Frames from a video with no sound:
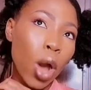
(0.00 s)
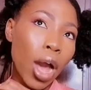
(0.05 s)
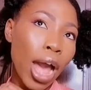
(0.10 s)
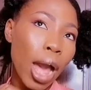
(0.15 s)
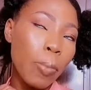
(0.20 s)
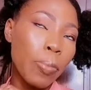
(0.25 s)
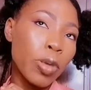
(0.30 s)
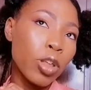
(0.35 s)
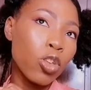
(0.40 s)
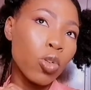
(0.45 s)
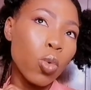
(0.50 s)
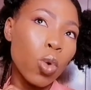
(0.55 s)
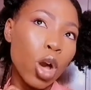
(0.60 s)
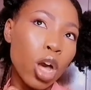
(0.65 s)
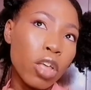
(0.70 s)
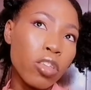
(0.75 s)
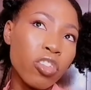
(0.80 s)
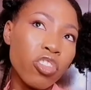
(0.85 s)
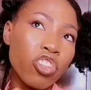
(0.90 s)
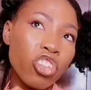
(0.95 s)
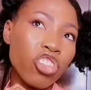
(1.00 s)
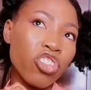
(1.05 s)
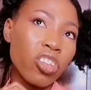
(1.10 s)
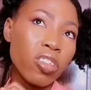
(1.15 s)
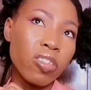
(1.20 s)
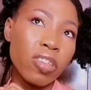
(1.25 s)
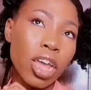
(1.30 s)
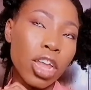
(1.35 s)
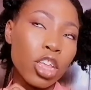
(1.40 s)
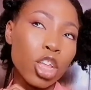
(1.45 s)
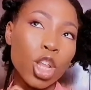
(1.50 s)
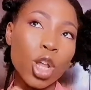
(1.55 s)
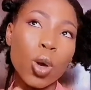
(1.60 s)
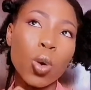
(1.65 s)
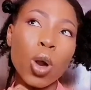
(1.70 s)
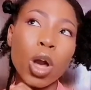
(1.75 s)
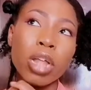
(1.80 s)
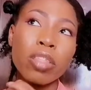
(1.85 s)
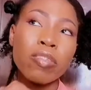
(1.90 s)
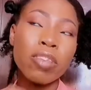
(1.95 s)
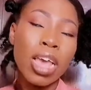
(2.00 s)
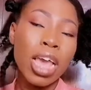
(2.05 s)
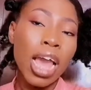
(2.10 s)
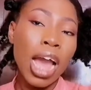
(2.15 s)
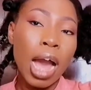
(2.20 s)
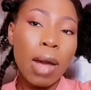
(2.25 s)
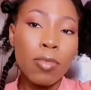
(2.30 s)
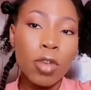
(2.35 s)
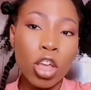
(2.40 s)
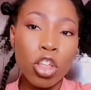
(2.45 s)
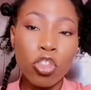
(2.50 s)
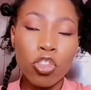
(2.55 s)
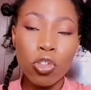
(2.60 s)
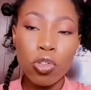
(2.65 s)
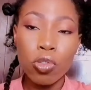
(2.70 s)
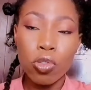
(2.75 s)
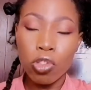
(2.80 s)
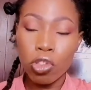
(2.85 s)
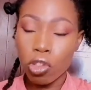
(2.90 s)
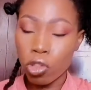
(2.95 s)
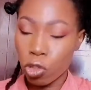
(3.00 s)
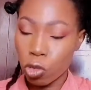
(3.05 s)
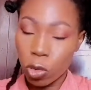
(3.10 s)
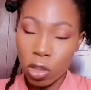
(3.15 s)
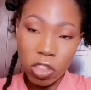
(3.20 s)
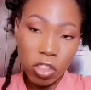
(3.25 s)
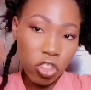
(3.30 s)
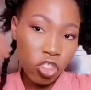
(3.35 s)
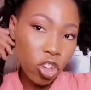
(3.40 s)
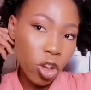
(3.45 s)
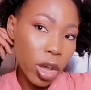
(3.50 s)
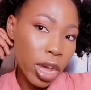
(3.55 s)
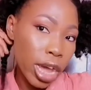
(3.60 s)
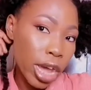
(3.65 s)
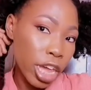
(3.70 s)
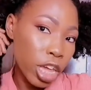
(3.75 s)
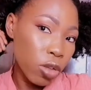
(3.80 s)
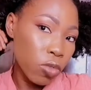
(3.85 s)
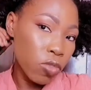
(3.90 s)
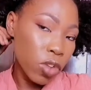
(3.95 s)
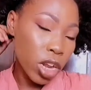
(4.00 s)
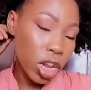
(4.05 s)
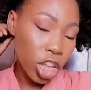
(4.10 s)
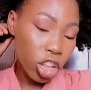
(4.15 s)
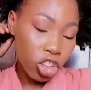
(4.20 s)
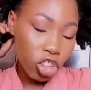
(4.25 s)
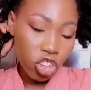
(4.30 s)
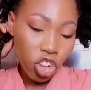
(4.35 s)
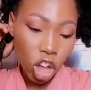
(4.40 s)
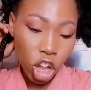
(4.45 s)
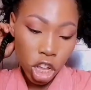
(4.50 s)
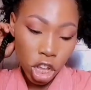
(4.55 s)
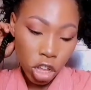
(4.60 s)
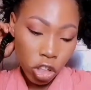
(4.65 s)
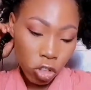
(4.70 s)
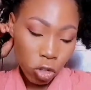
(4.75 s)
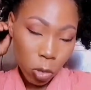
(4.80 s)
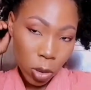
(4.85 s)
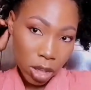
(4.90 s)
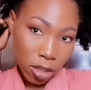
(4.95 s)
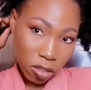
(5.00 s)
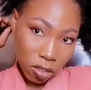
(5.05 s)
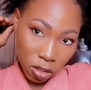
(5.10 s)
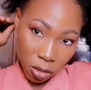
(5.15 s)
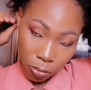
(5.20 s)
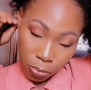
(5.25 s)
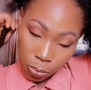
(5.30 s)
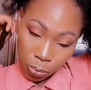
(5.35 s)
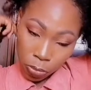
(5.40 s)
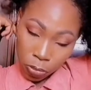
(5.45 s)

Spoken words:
what happened was she just said, you know what? I'm going to twist your hair in really chunky twists.